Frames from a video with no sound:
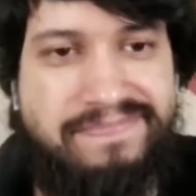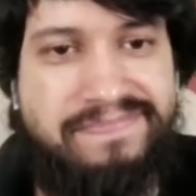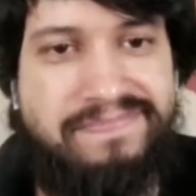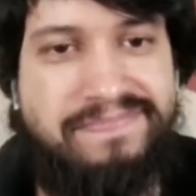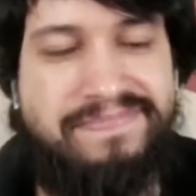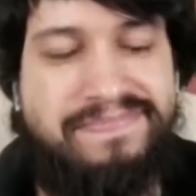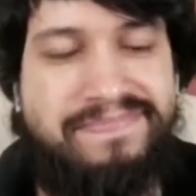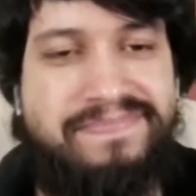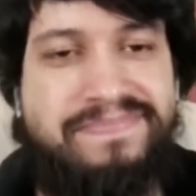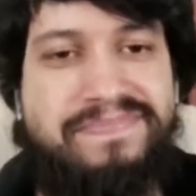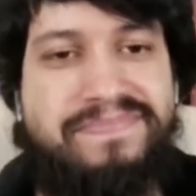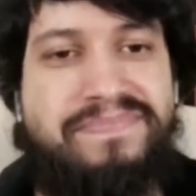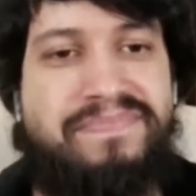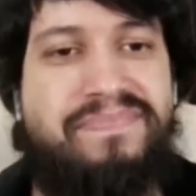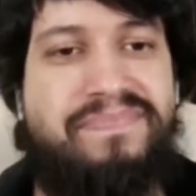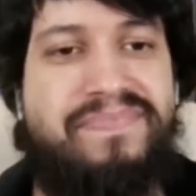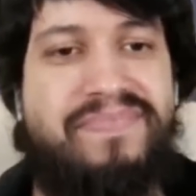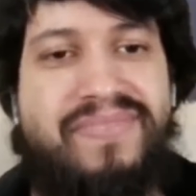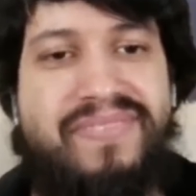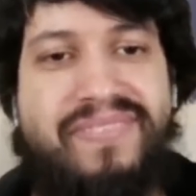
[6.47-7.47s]

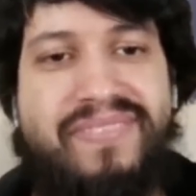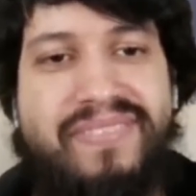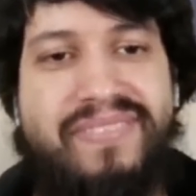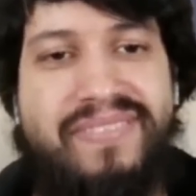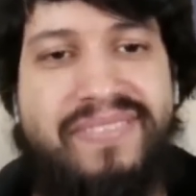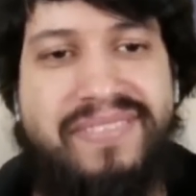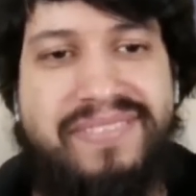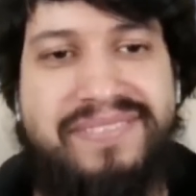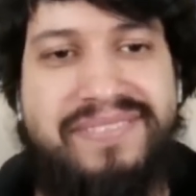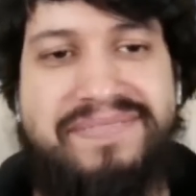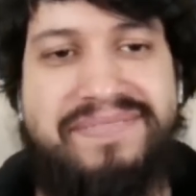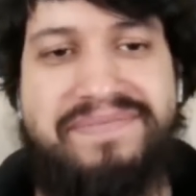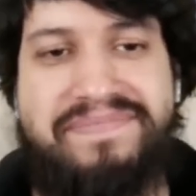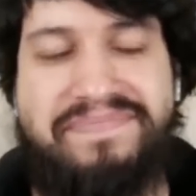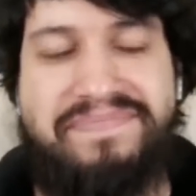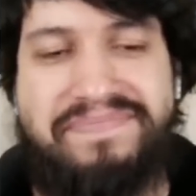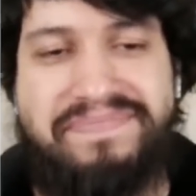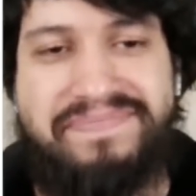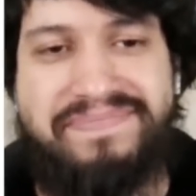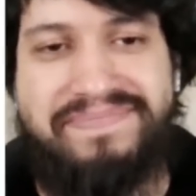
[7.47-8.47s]

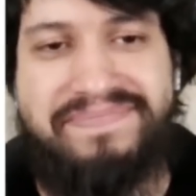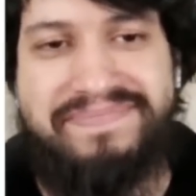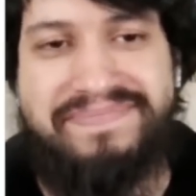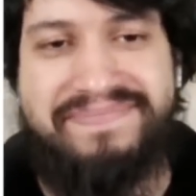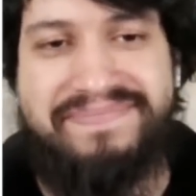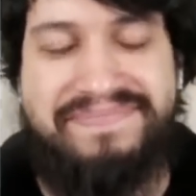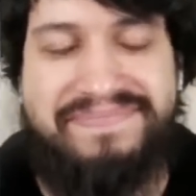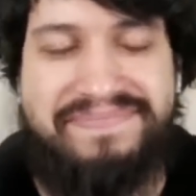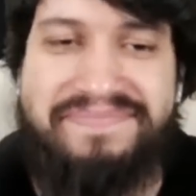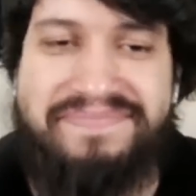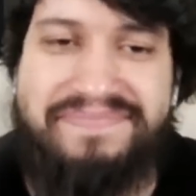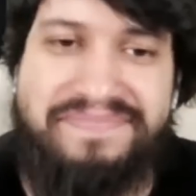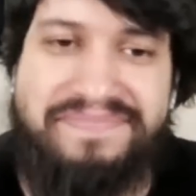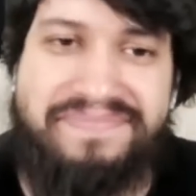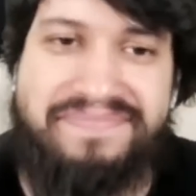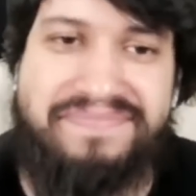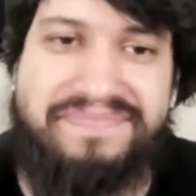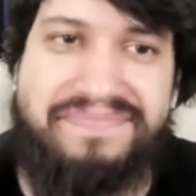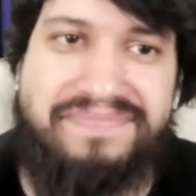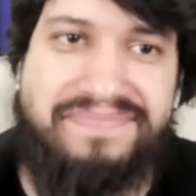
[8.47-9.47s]

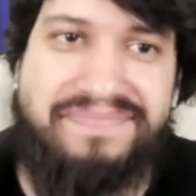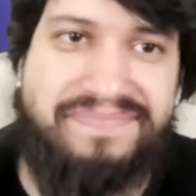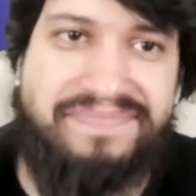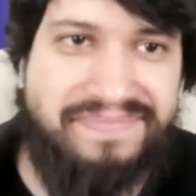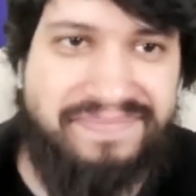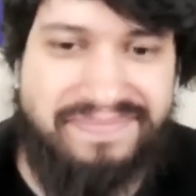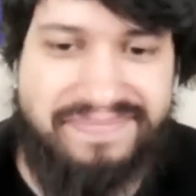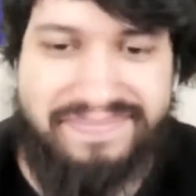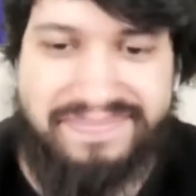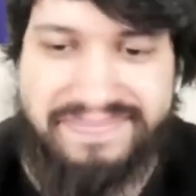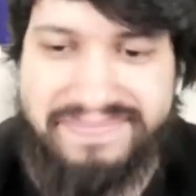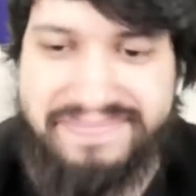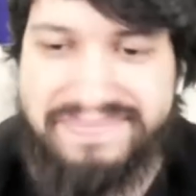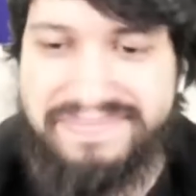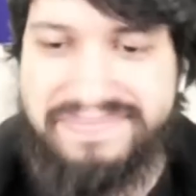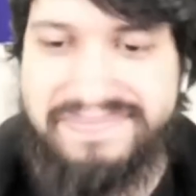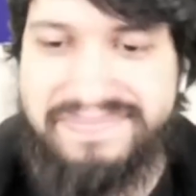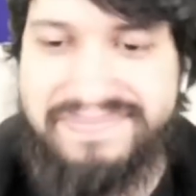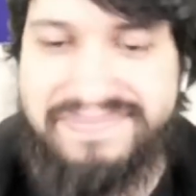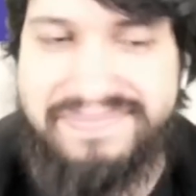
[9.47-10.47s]

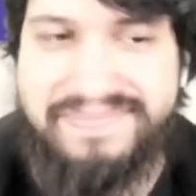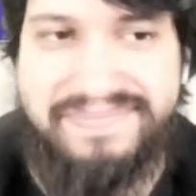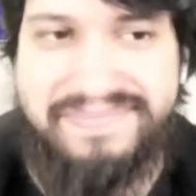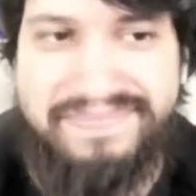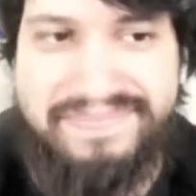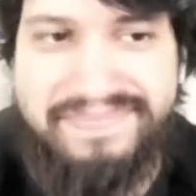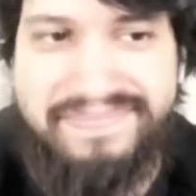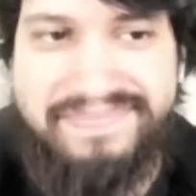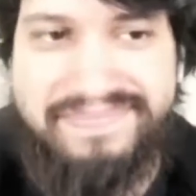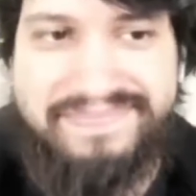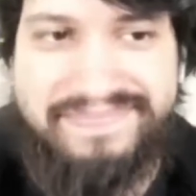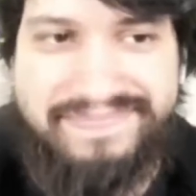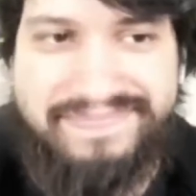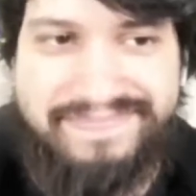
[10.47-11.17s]
[no speech]